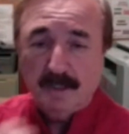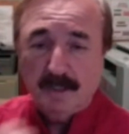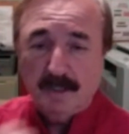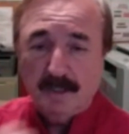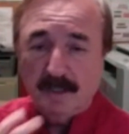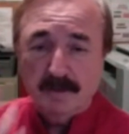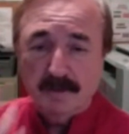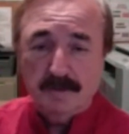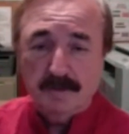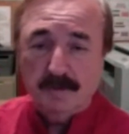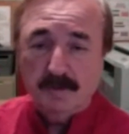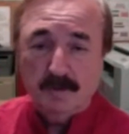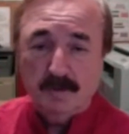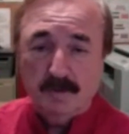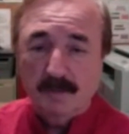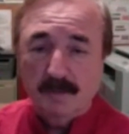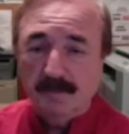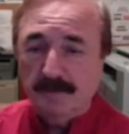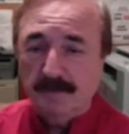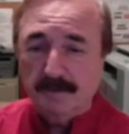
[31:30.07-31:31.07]
and I call this
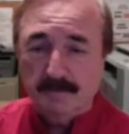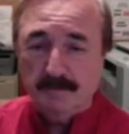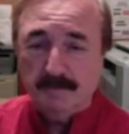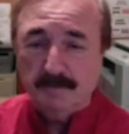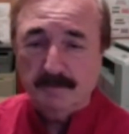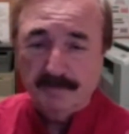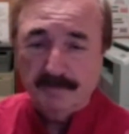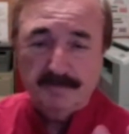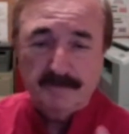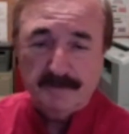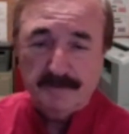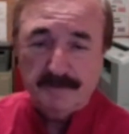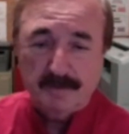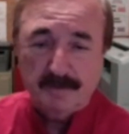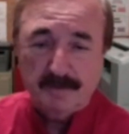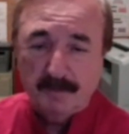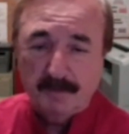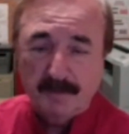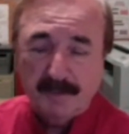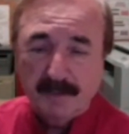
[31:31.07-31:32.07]
girl up because I'm trying to fix
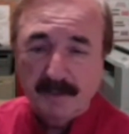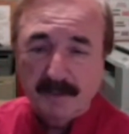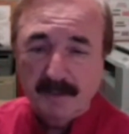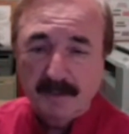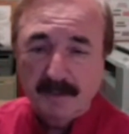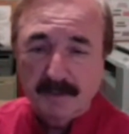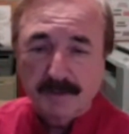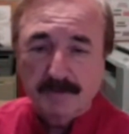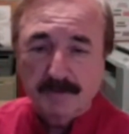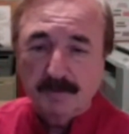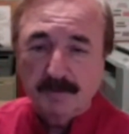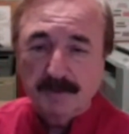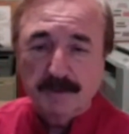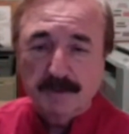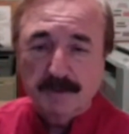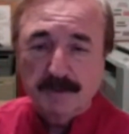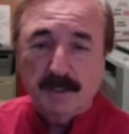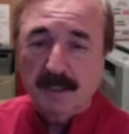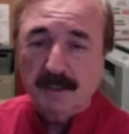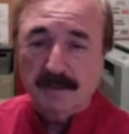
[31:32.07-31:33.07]
something on my dish, and
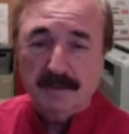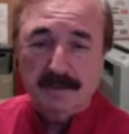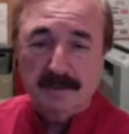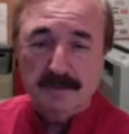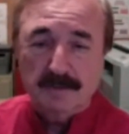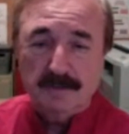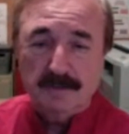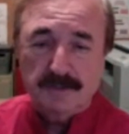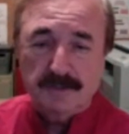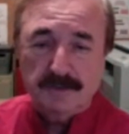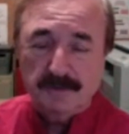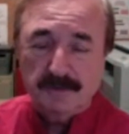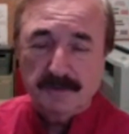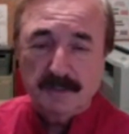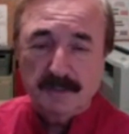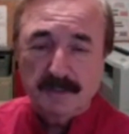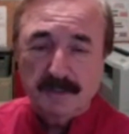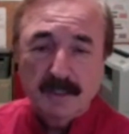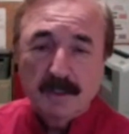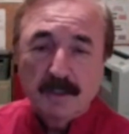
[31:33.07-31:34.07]
we talk, and she
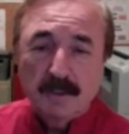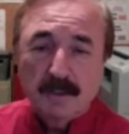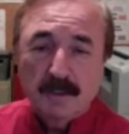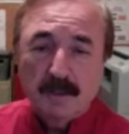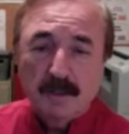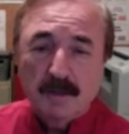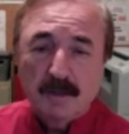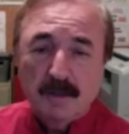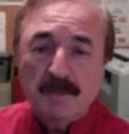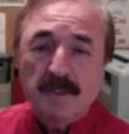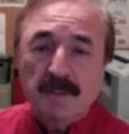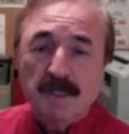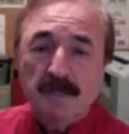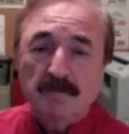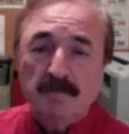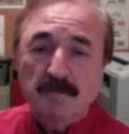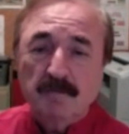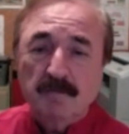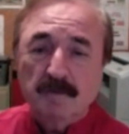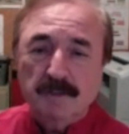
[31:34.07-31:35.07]
says, "Oh, I'm in
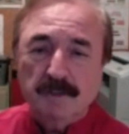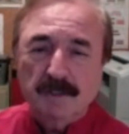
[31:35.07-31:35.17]
Denver."